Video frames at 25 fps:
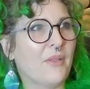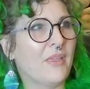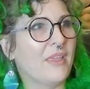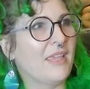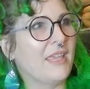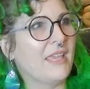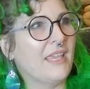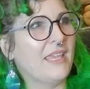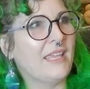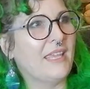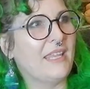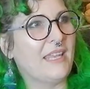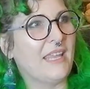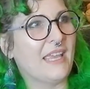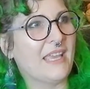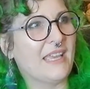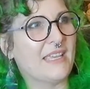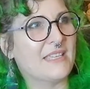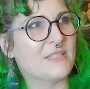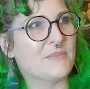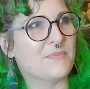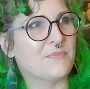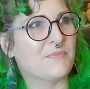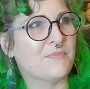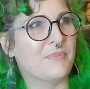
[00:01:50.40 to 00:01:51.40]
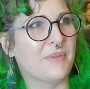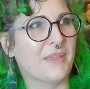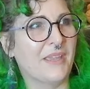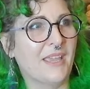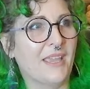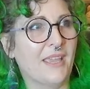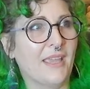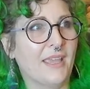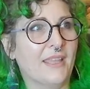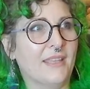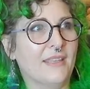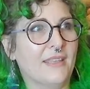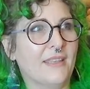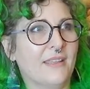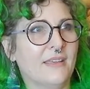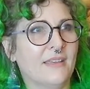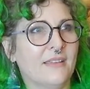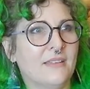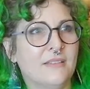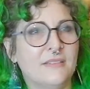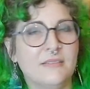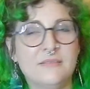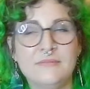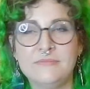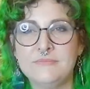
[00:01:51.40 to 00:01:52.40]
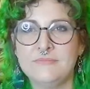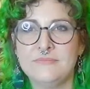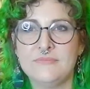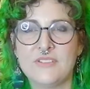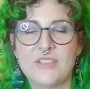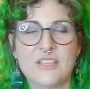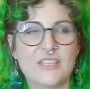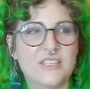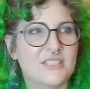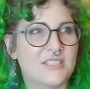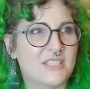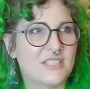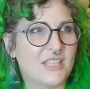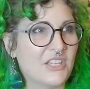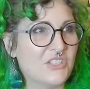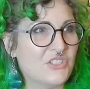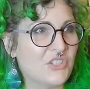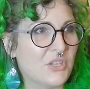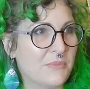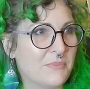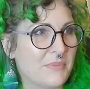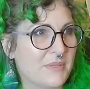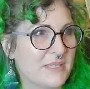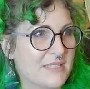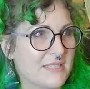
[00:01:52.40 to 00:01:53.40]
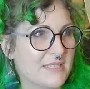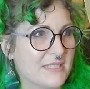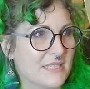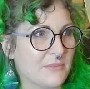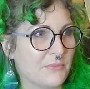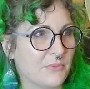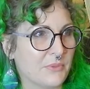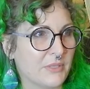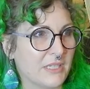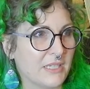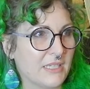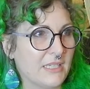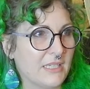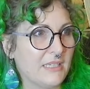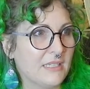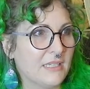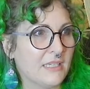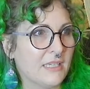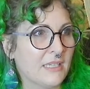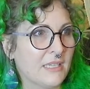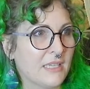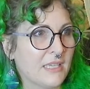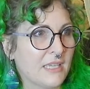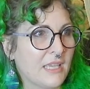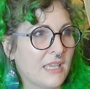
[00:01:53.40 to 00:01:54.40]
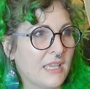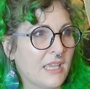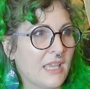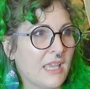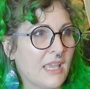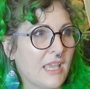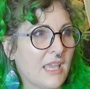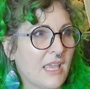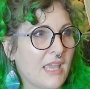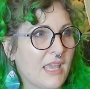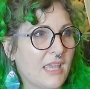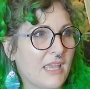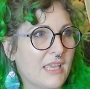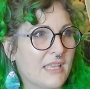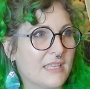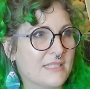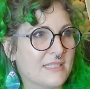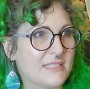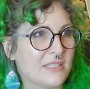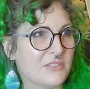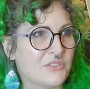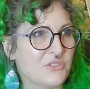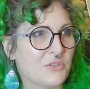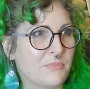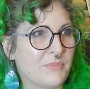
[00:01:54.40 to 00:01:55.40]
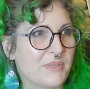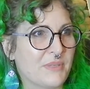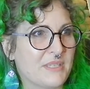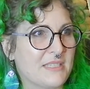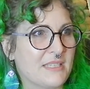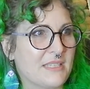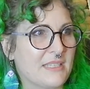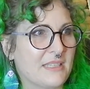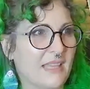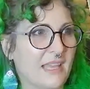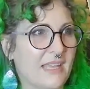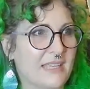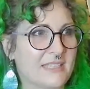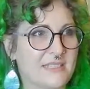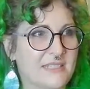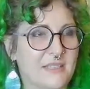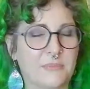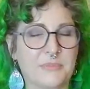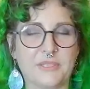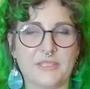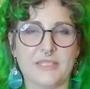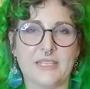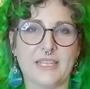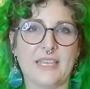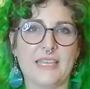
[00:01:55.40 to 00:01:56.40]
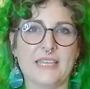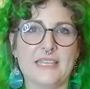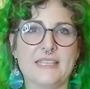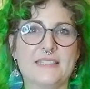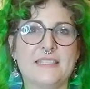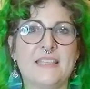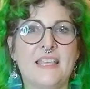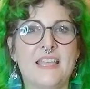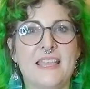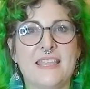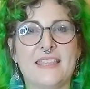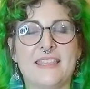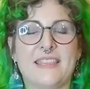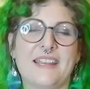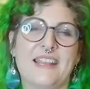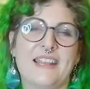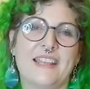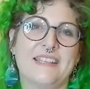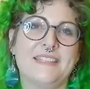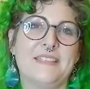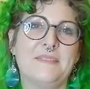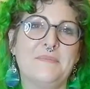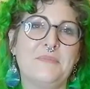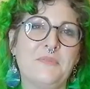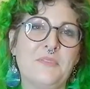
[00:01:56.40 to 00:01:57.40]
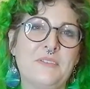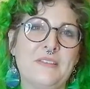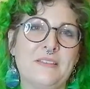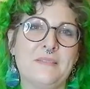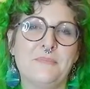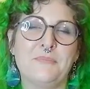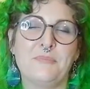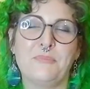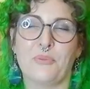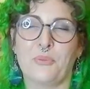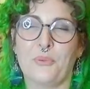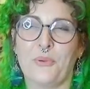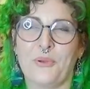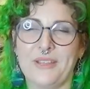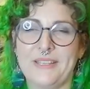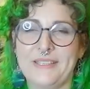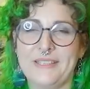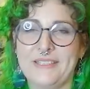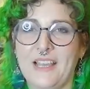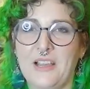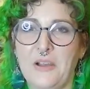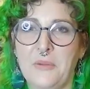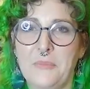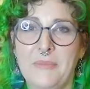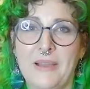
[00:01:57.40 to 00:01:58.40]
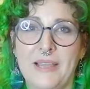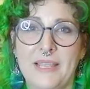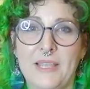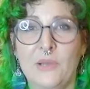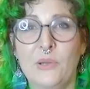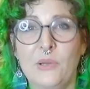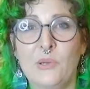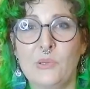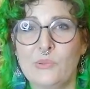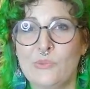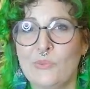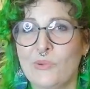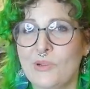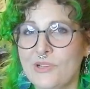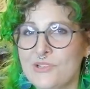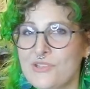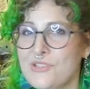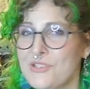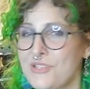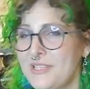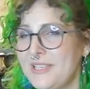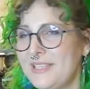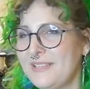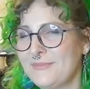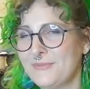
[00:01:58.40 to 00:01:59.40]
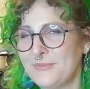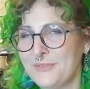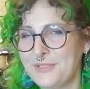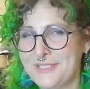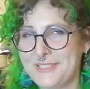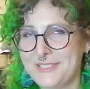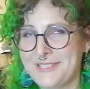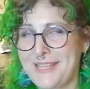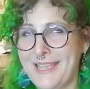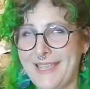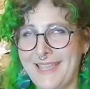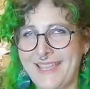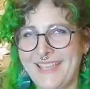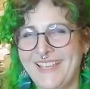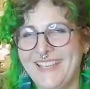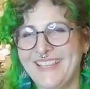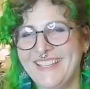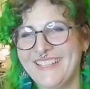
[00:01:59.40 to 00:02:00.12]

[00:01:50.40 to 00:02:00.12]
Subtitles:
It has been such a busy week and such a busy last couple of days that I didn't print out my own worksheet for today.